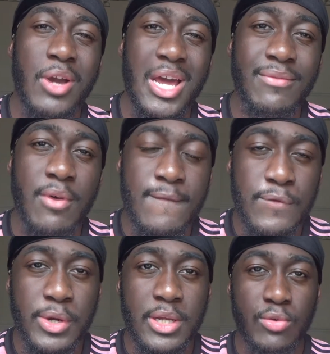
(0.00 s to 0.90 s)
kind of
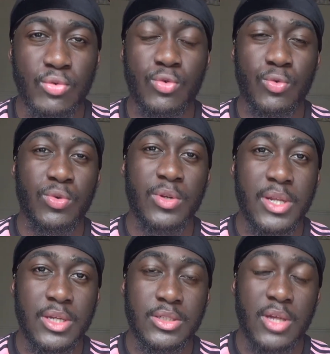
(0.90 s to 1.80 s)
avoid
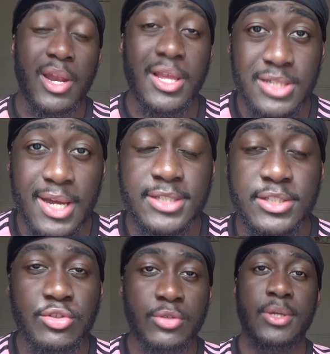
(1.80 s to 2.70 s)
awkwardness unless I
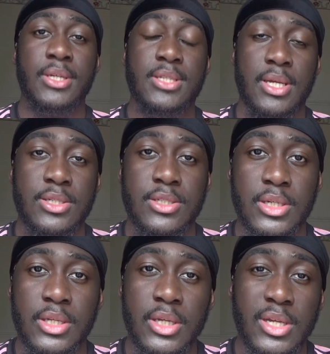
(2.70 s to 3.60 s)
actually do it
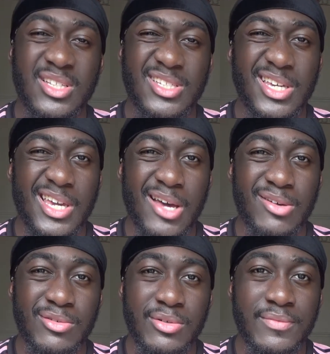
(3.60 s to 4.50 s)
intentionally to get out
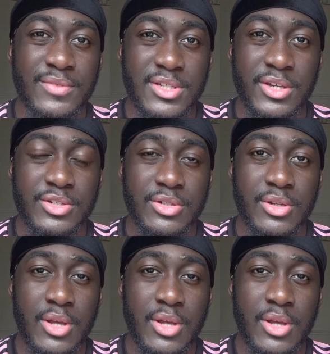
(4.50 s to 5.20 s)
of the conversation.